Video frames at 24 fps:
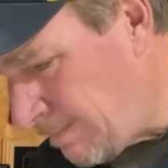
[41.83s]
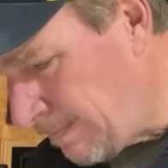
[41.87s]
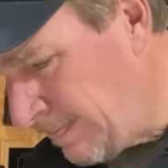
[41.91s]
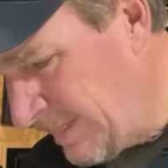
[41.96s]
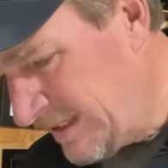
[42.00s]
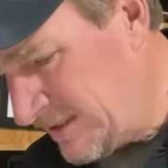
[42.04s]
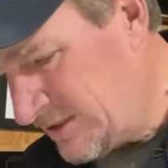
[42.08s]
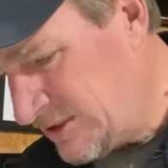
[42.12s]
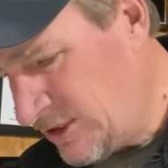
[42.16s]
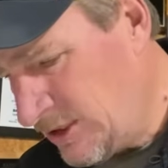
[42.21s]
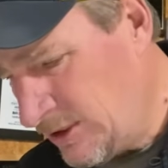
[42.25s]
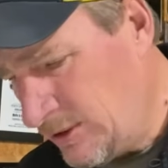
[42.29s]

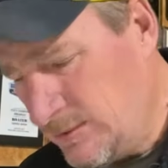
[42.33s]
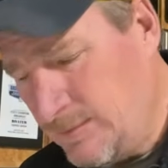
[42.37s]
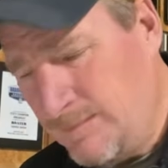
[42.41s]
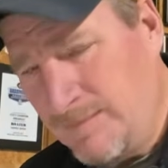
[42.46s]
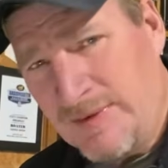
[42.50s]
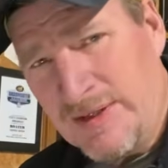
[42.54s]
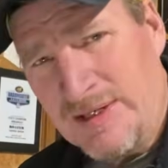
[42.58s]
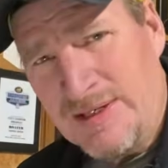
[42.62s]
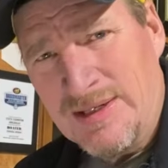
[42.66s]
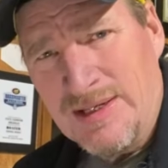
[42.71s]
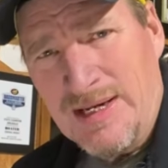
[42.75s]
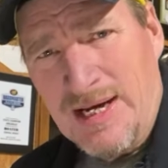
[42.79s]
And so
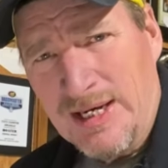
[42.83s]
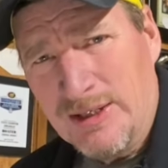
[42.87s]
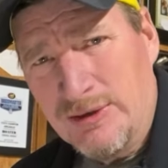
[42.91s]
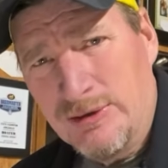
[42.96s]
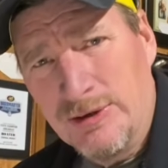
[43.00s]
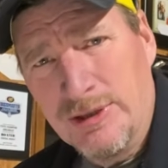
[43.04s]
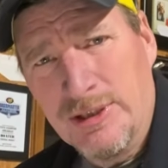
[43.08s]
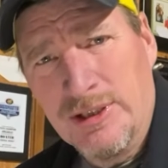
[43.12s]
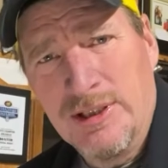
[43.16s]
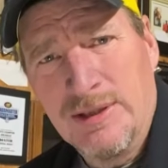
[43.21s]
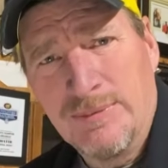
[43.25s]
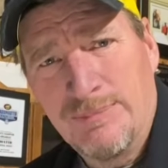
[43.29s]
I
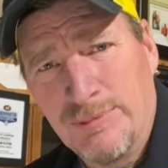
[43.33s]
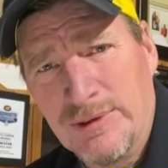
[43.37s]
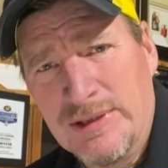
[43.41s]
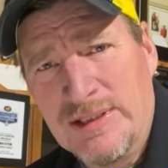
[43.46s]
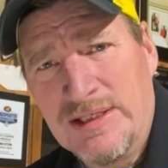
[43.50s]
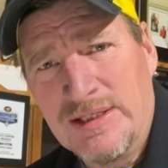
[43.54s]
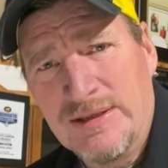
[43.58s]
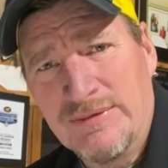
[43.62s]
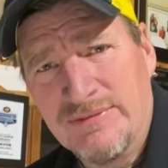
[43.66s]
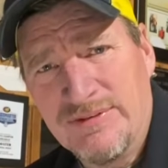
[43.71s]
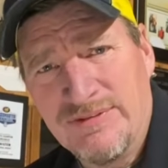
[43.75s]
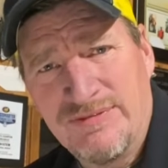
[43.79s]
grew up, we
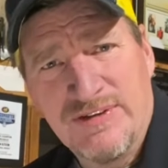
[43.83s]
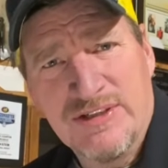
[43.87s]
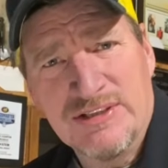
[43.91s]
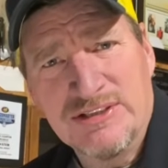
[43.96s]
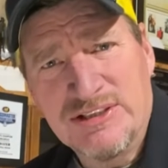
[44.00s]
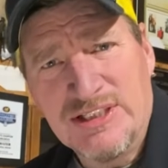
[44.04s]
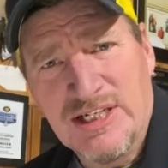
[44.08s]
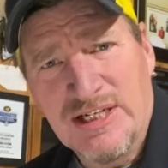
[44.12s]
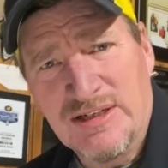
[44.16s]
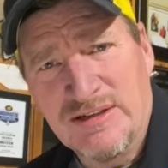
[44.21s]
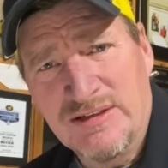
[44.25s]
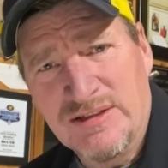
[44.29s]
loved to fish
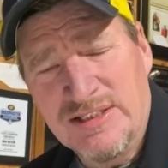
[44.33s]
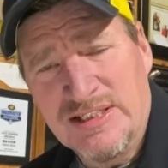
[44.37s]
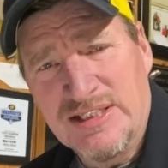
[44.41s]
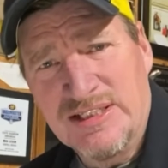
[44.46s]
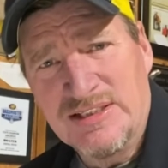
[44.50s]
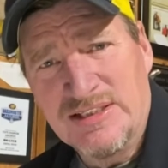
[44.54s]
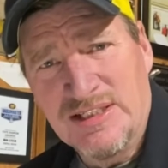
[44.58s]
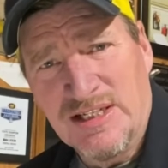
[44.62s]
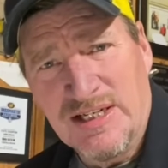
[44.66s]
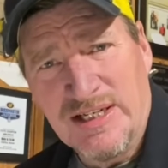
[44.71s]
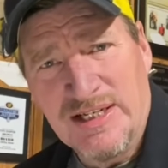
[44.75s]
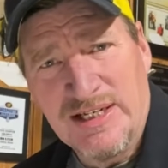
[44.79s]
down on the end of
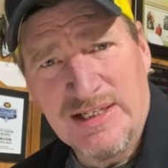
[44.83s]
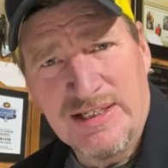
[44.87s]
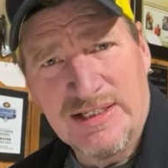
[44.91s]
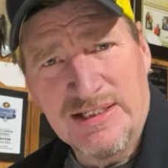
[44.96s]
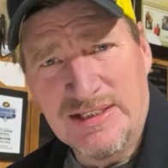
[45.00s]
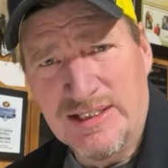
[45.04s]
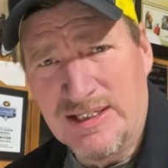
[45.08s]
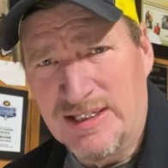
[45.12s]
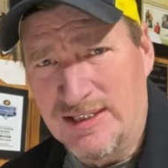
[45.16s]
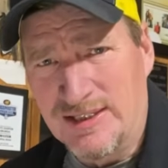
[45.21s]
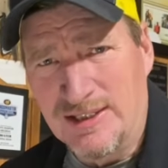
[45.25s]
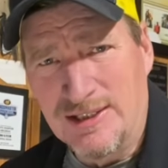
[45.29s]
the lake in
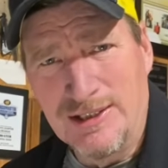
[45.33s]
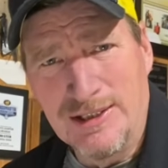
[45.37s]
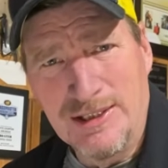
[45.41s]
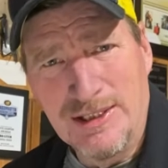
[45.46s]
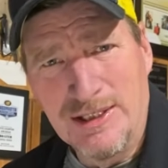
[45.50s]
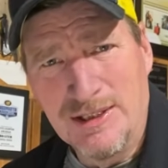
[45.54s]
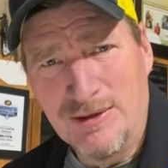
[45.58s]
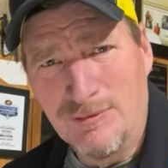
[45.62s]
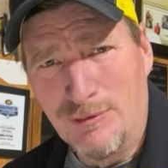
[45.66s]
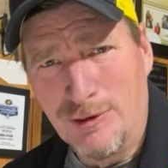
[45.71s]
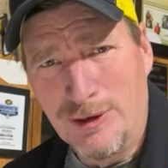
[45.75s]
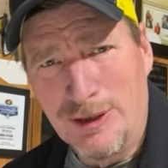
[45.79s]
that
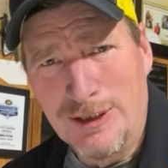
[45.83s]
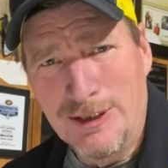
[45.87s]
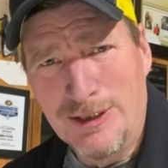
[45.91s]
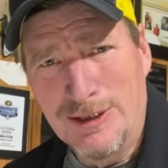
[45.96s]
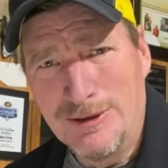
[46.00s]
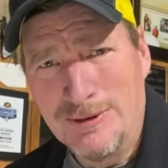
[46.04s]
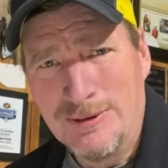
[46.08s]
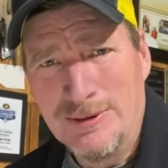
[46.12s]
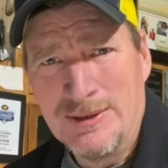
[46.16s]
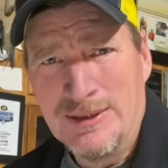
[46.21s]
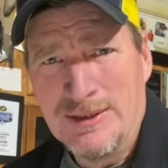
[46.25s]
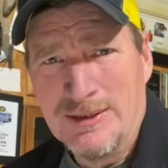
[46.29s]
clear
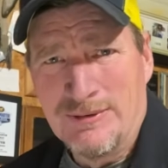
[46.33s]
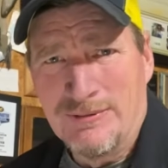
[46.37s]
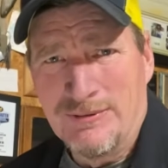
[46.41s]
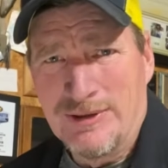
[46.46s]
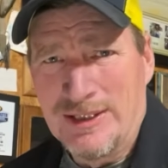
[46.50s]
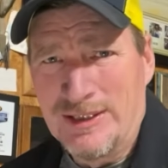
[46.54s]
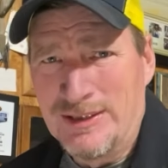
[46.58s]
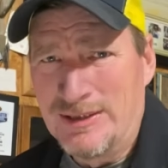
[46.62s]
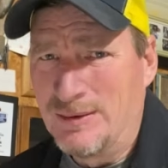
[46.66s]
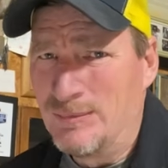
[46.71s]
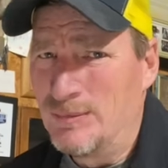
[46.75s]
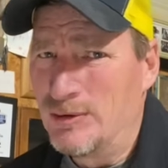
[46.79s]
water
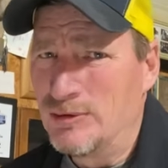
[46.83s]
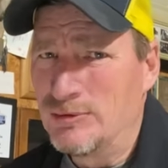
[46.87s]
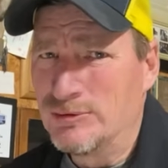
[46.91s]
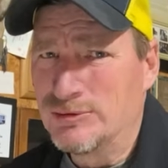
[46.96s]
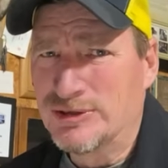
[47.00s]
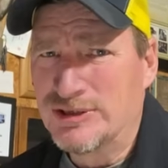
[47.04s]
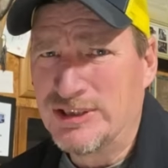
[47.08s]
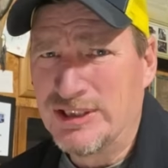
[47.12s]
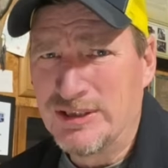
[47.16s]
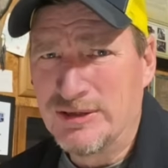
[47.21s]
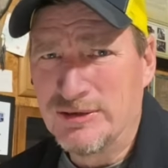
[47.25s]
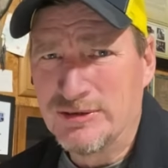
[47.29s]
around them old
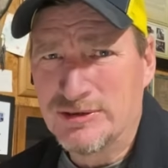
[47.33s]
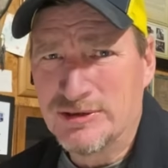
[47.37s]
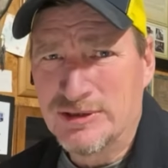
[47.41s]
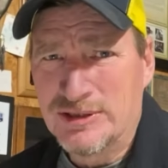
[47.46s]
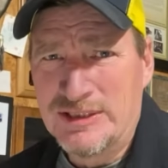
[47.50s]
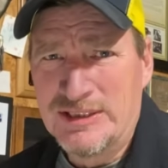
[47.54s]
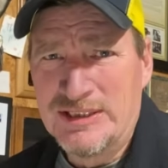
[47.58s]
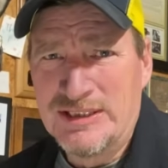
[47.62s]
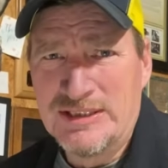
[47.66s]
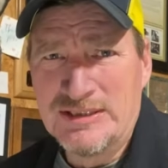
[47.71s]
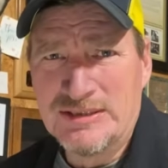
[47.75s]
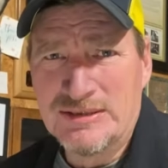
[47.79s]
cedar
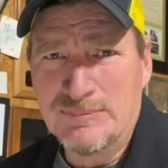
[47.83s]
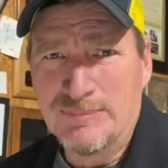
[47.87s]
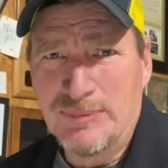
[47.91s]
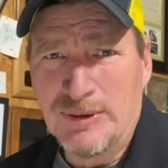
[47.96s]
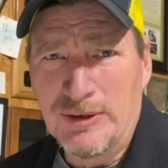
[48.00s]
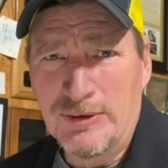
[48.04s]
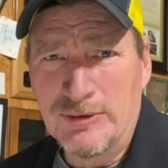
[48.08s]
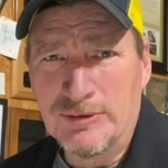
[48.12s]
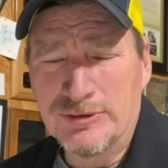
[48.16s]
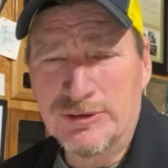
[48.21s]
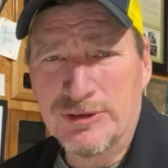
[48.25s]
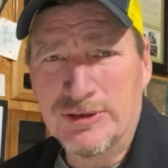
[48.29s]
trees and
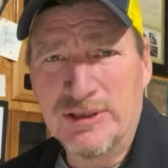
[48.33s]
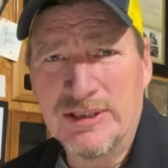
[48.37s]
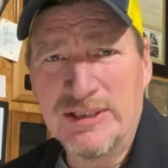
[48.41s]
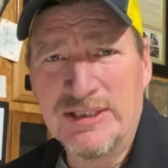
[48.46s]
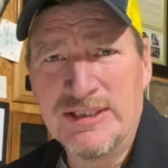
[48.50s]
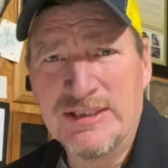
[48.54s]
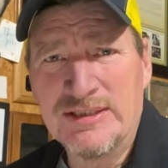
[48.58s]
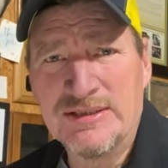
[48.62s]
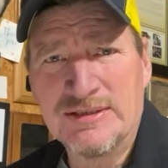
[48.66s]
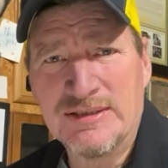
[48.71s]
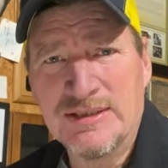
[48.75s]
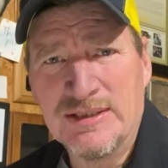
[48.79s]
pole
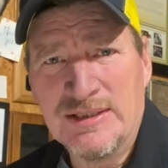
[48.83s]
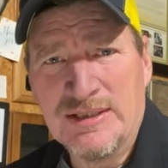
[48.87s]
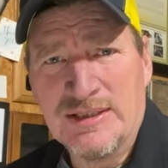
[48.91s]
trees.